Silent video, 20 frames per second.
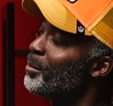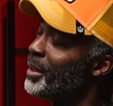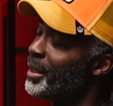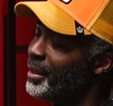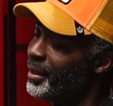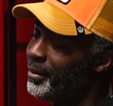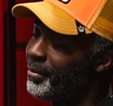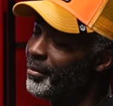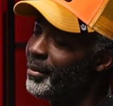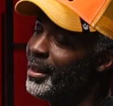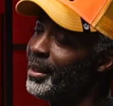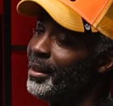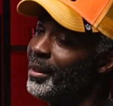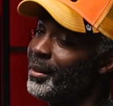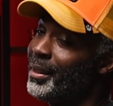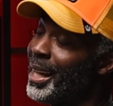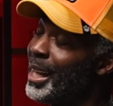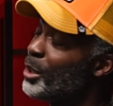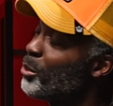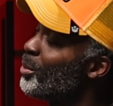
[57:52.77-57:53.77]
man. Yeah.
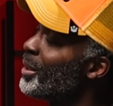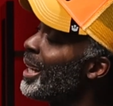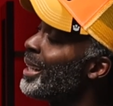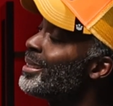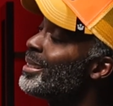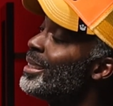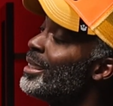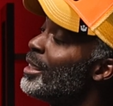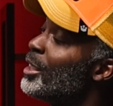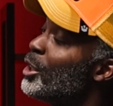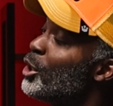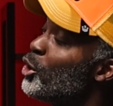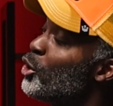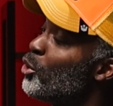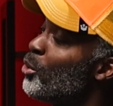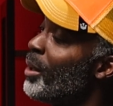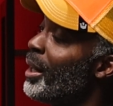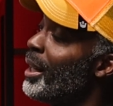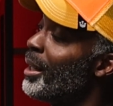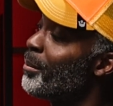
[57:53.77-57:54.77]
That's what I tend to
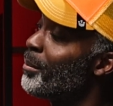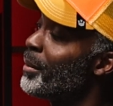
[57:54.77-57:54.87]
attract,